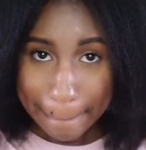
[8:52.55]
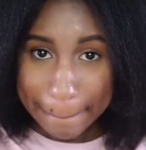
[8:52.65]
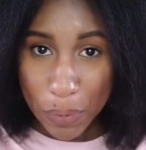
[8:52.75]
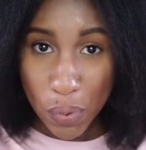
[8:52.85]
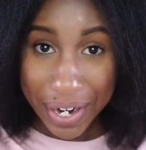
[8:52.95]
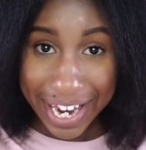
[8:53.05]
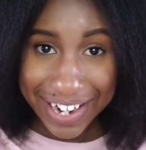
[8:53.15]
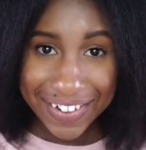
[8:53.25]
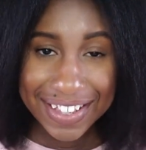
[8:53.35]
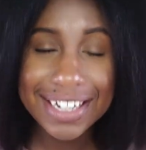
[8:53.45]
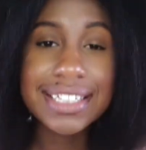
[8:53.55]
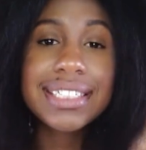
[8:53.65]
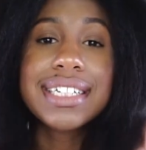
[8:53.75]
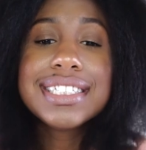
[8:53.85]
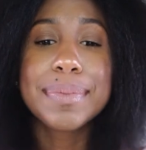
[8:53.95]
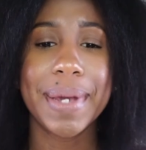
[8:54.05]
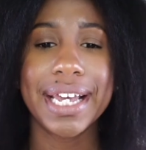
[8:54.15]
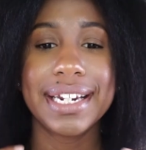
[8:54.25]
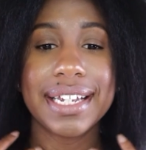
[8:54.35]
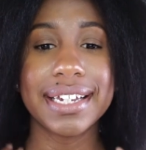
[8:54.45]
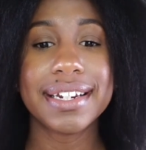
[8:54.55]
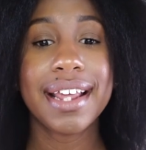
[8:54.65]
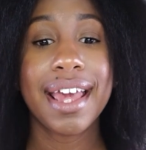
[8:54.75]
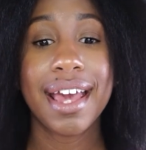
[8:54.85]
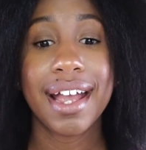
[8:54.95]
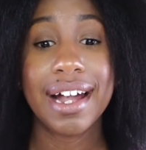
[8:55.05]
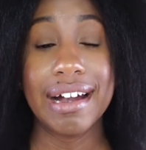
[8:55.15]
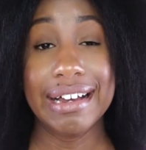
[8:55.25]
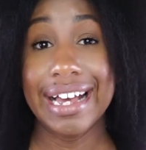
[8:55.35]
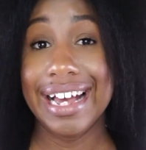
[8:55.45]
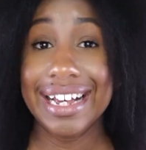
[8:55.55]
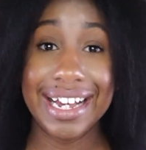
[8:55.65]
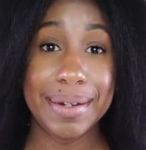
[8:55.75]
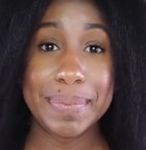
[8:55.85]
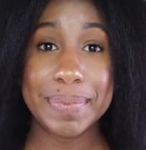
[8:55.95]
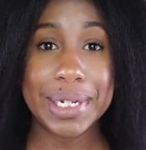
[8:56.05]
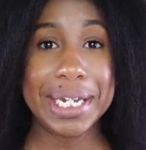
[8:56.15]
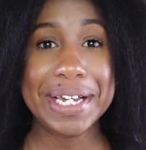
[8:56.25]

more hair than anticipated. I'm